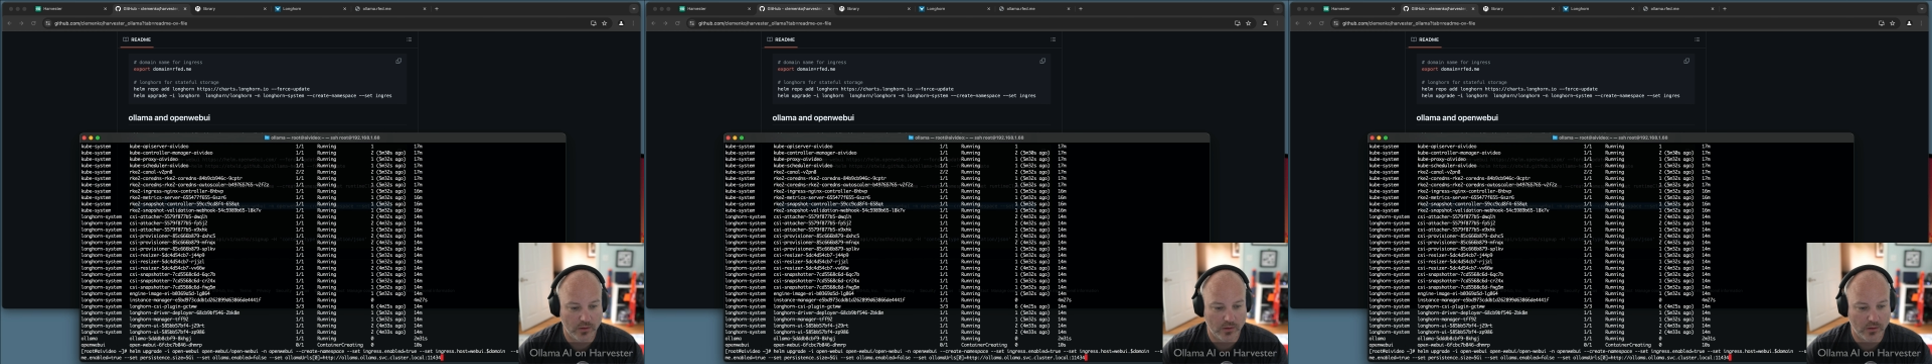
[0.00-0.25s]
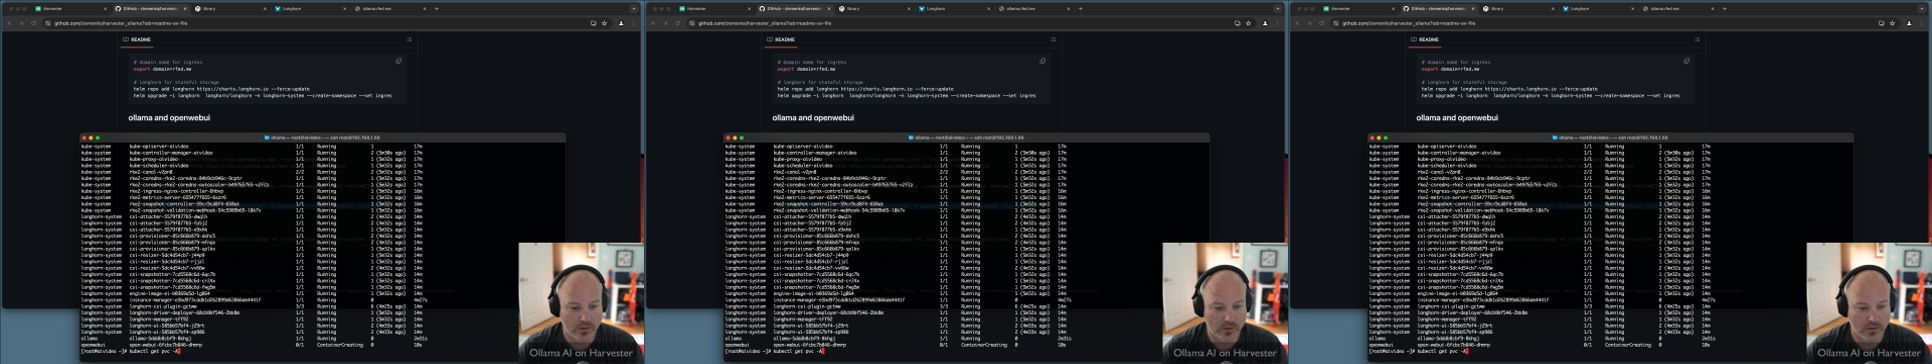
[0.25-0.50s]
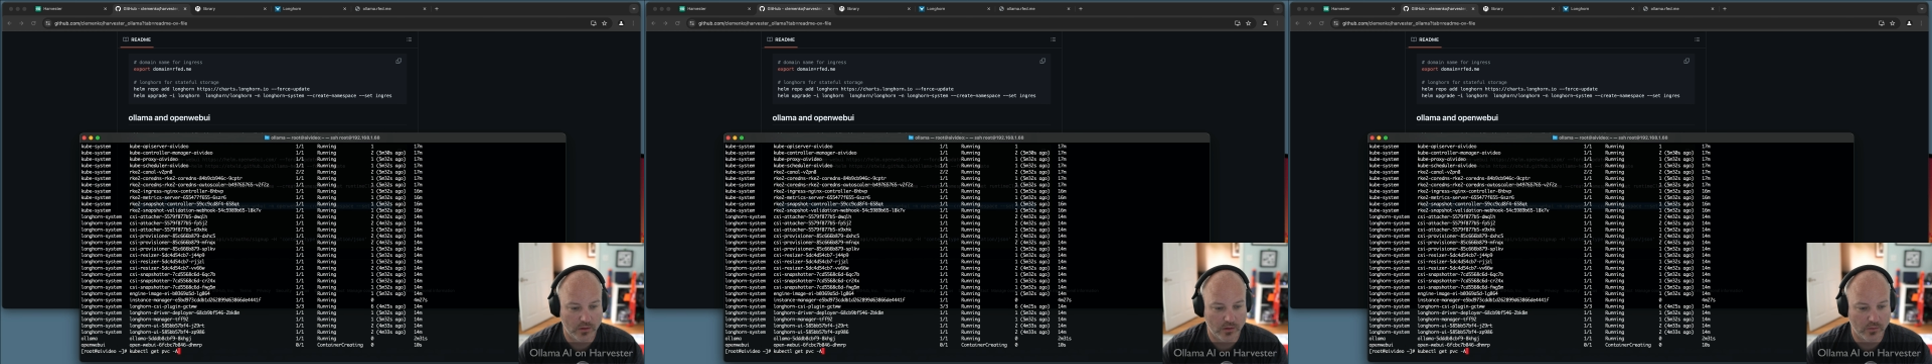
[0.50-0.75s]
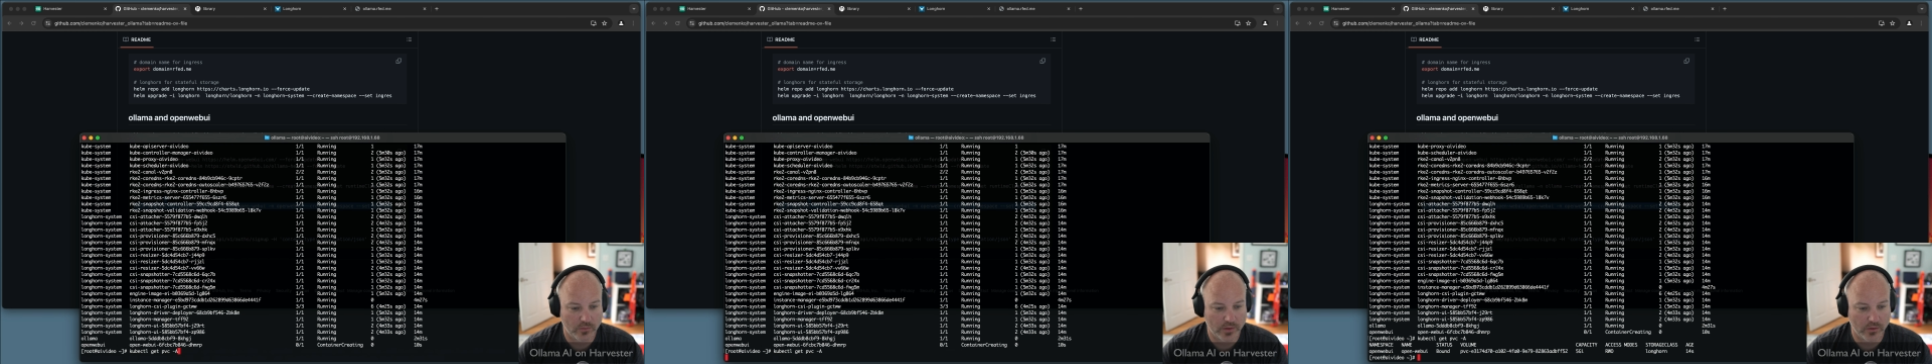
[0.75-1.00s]

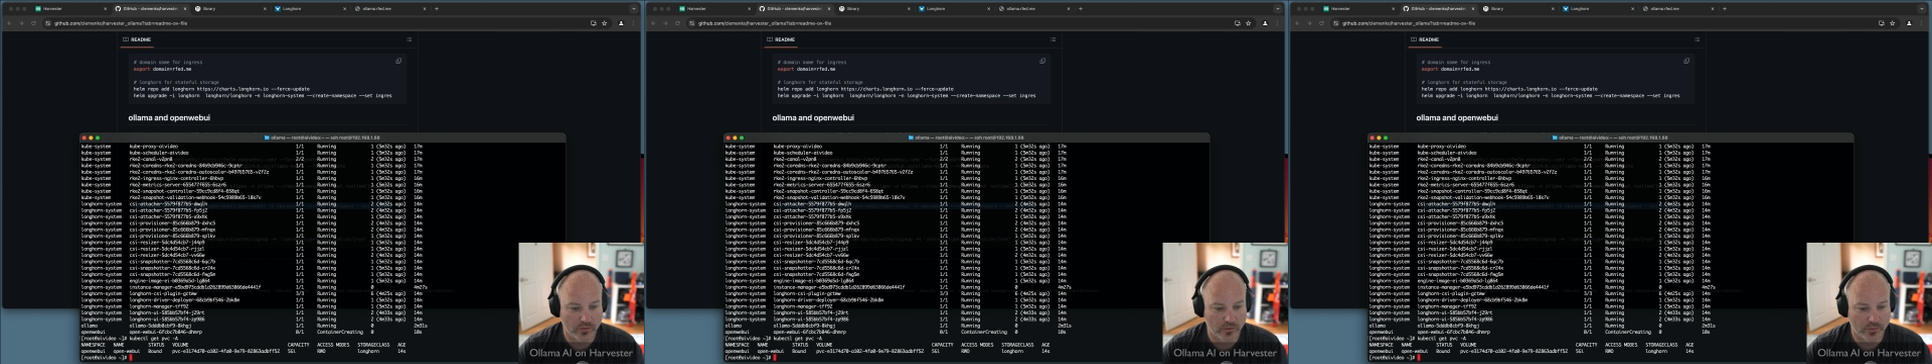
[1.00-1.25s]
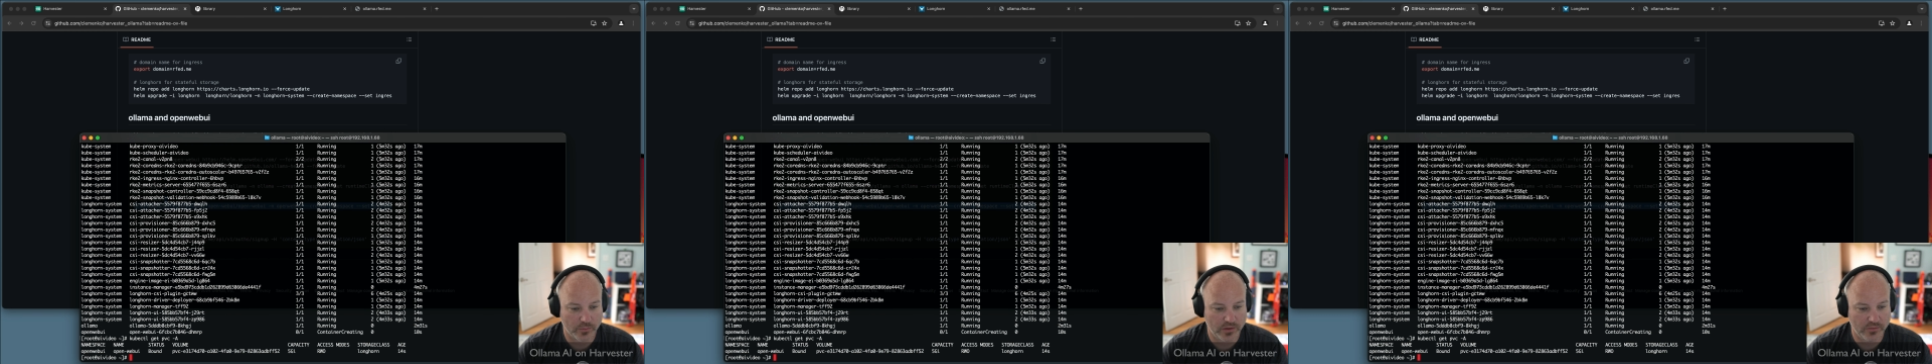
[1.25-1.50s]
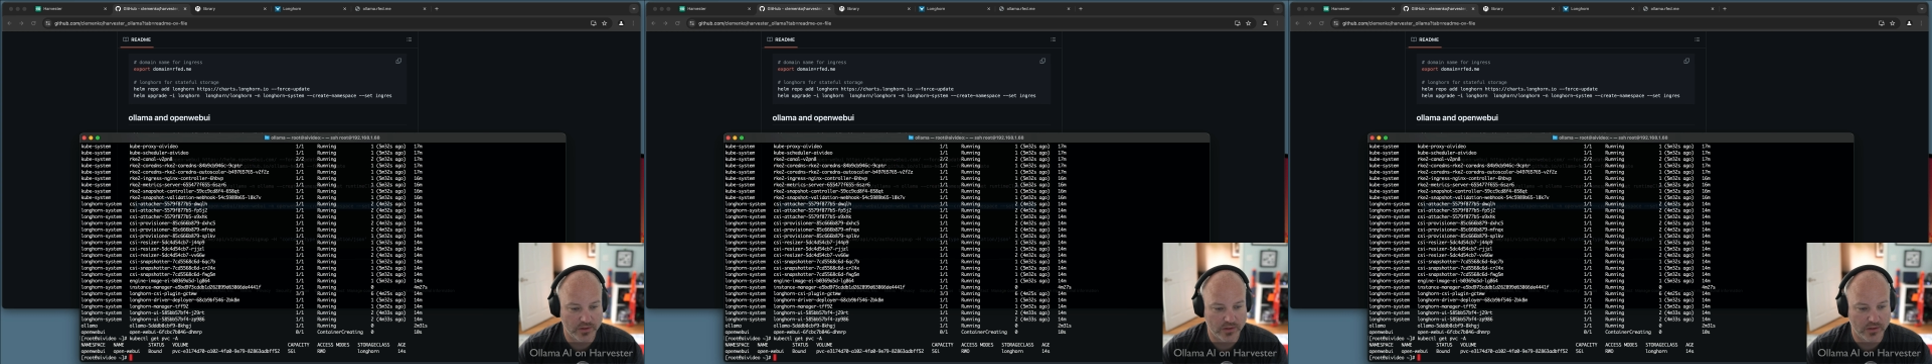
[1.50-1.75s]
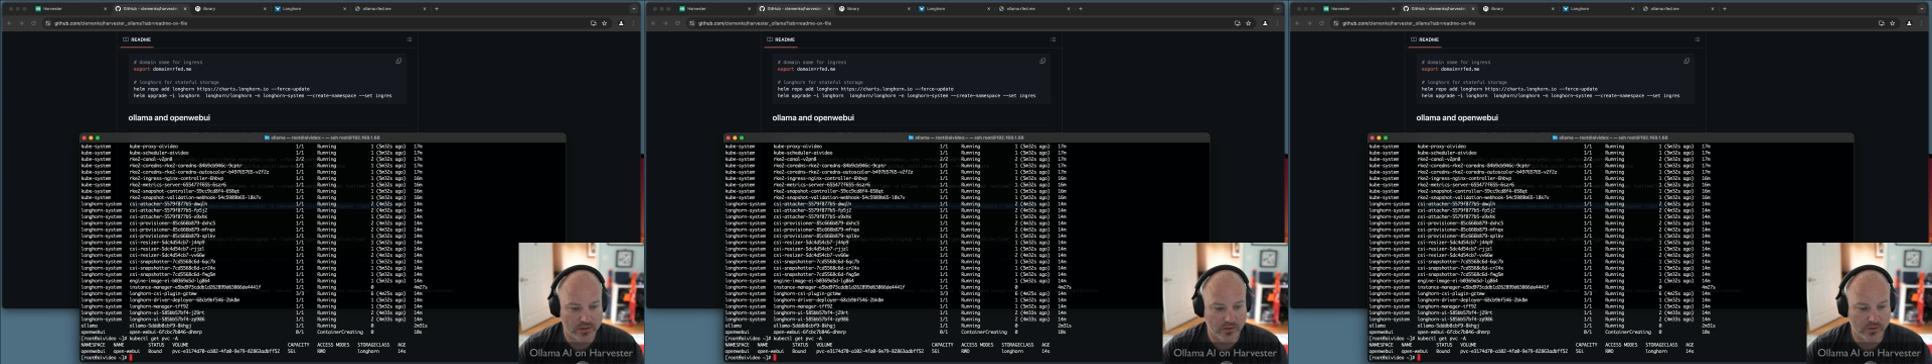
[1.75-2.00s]
And we can go look
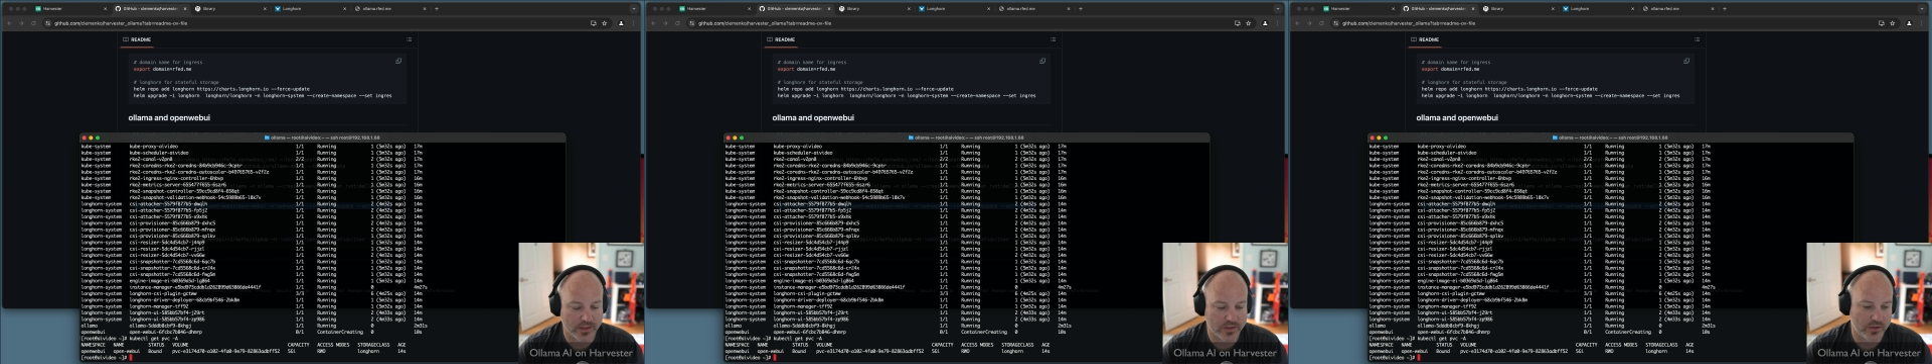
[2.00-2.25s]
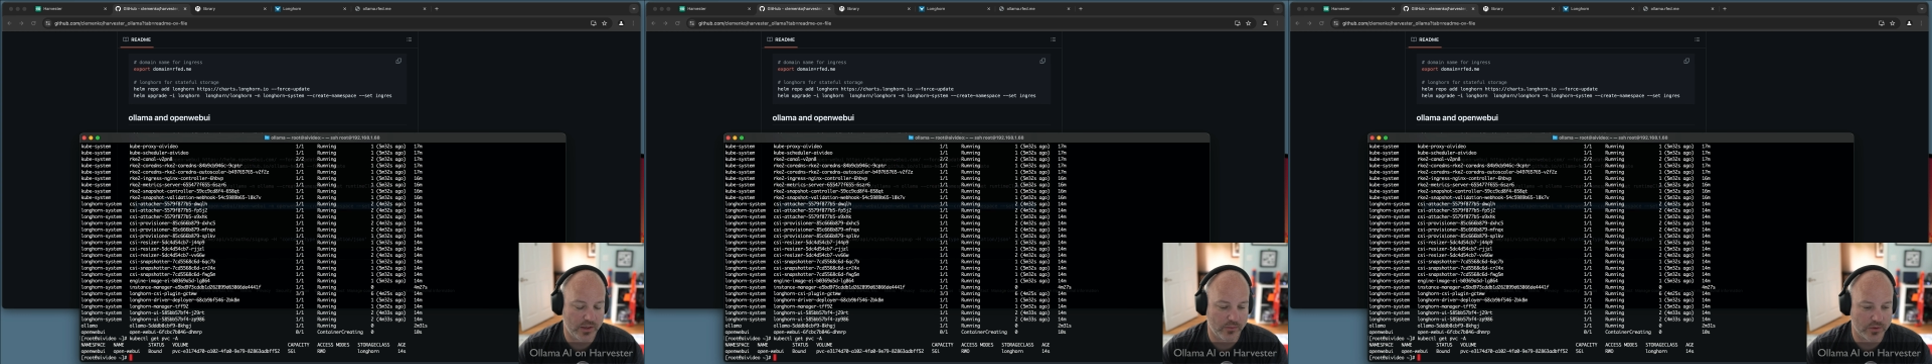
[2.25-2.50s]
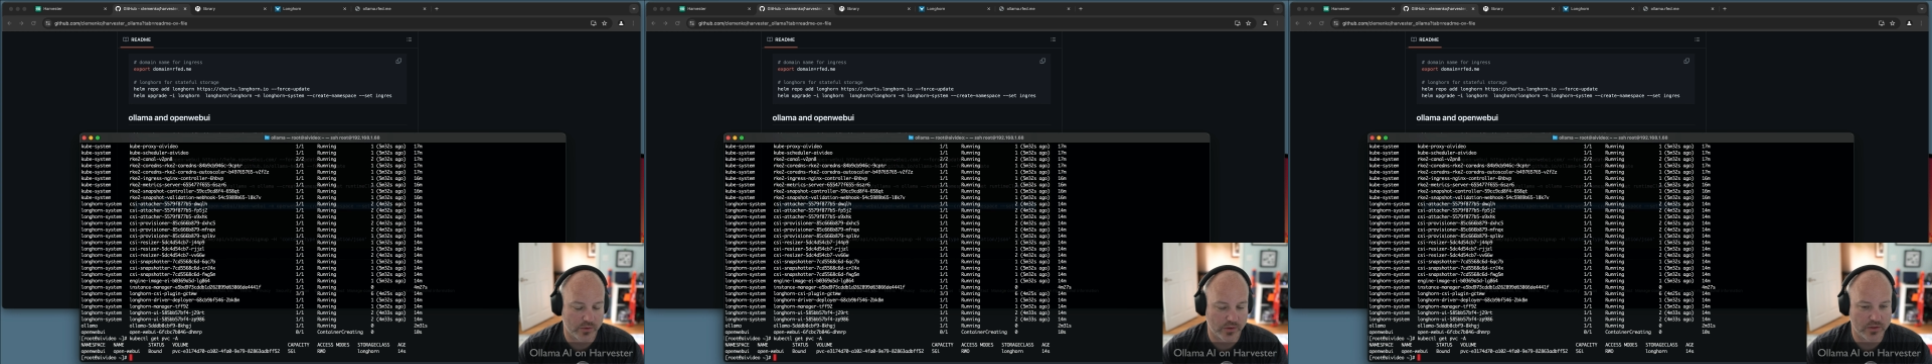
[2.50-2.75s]
PVCs. Okay, so that one's working.